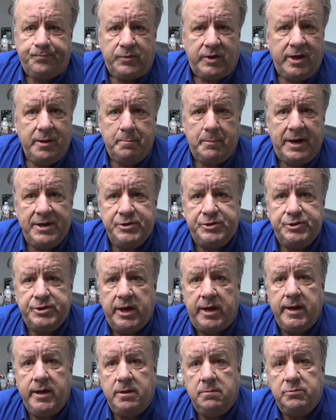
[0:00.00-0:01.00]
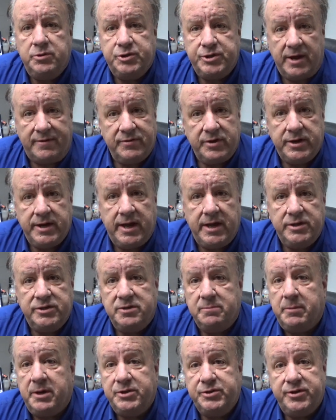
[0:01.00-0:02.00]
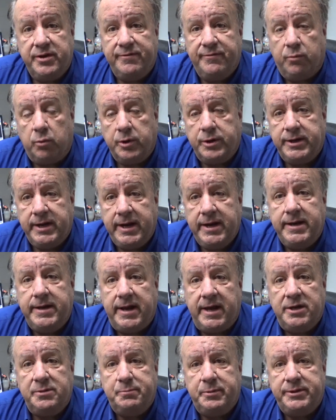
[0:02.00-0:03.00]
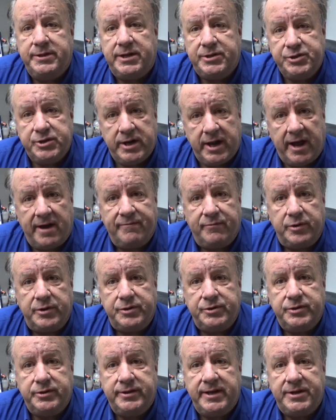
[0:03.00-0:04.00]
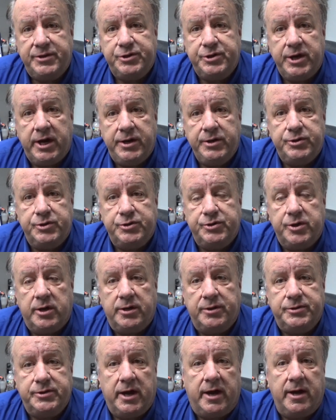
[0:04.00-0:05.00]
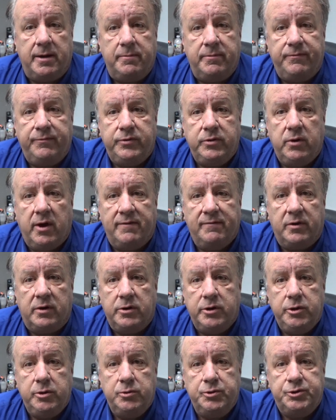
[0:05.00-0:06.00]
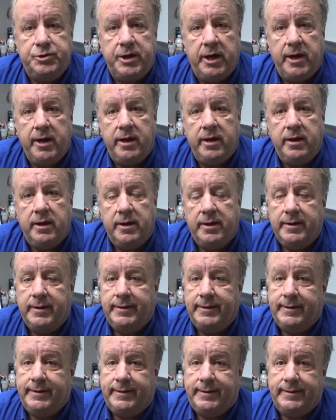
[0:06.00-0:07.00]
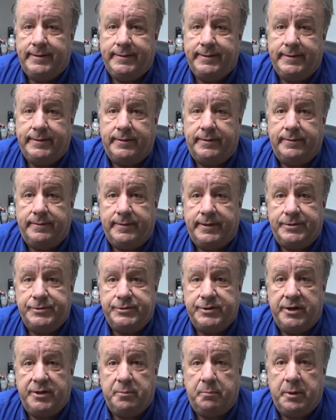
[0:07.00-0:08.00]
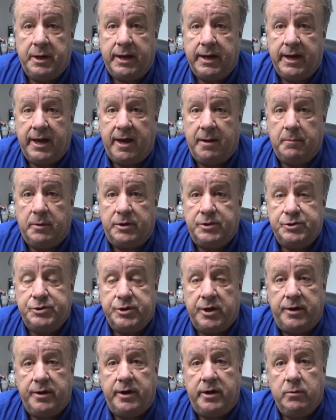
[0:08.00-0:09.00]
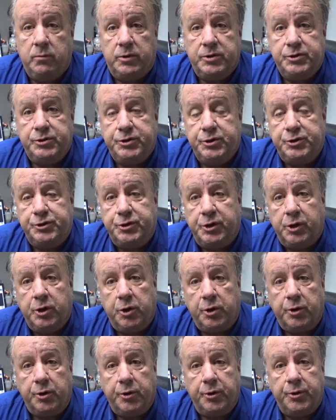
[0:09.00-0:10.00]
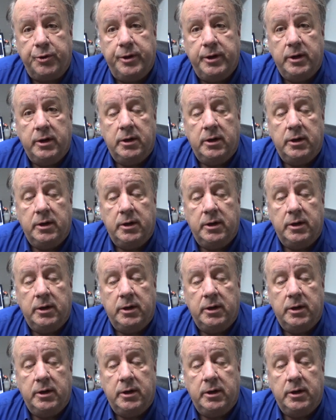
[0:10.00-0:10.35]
It might say 7 days, it might say 14 days, but that's an average, and that changes all the time. If you have a huge day, let's say the big game on Sunday, which just occurred,